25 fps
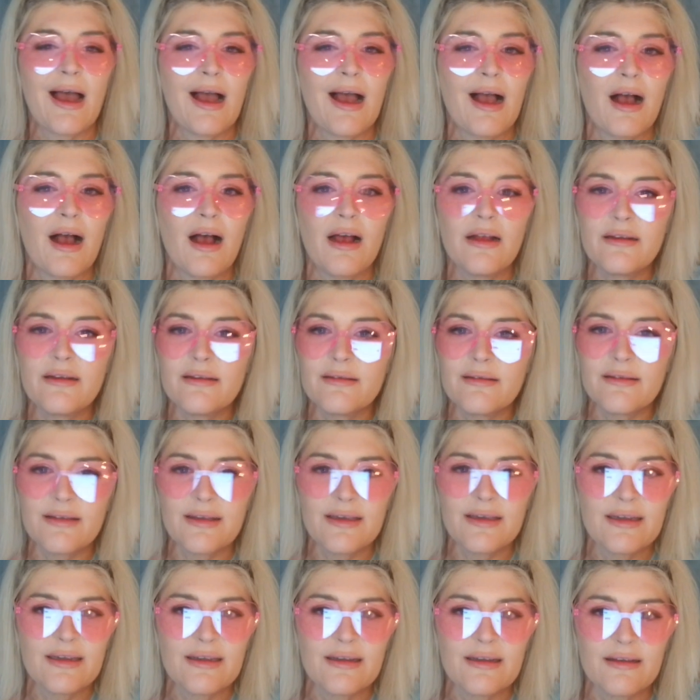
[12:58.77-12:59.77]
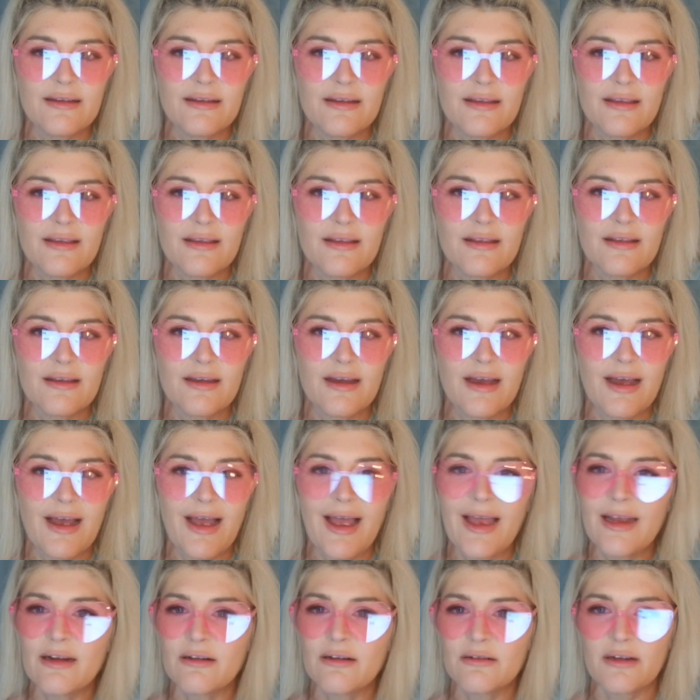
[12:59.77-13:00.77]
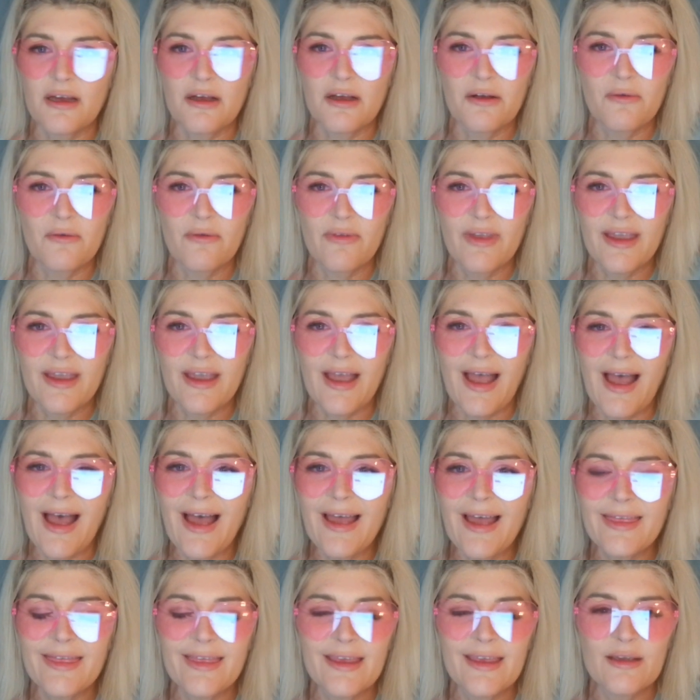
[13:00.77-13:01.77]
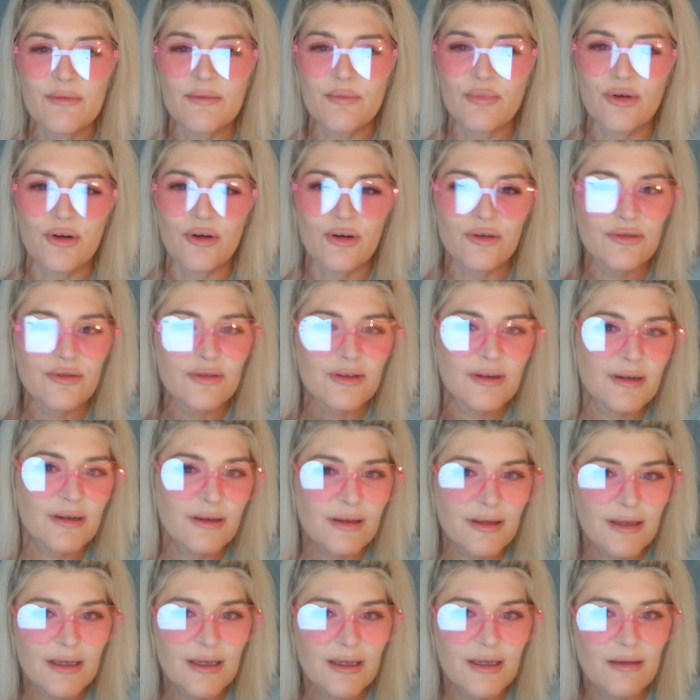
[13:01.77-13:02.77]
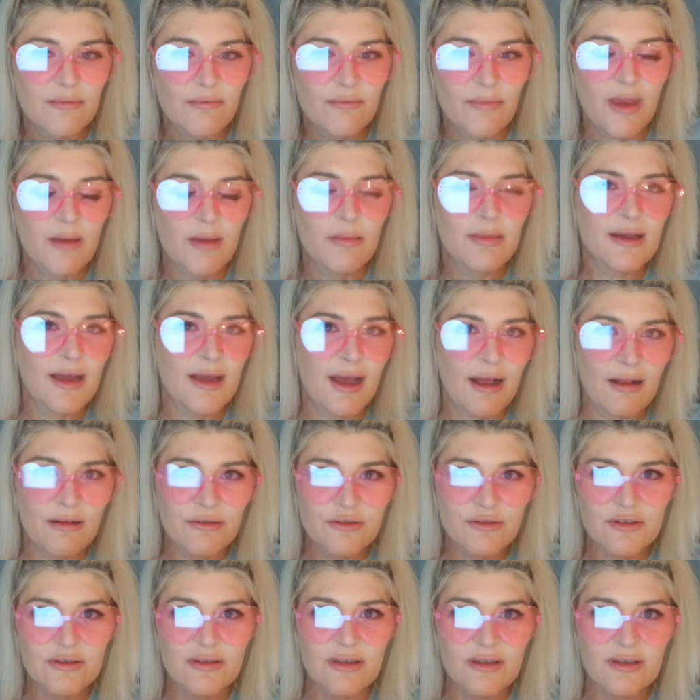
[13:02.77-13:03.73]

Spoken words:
honestly, I don't know. I think personally, maybe I'll just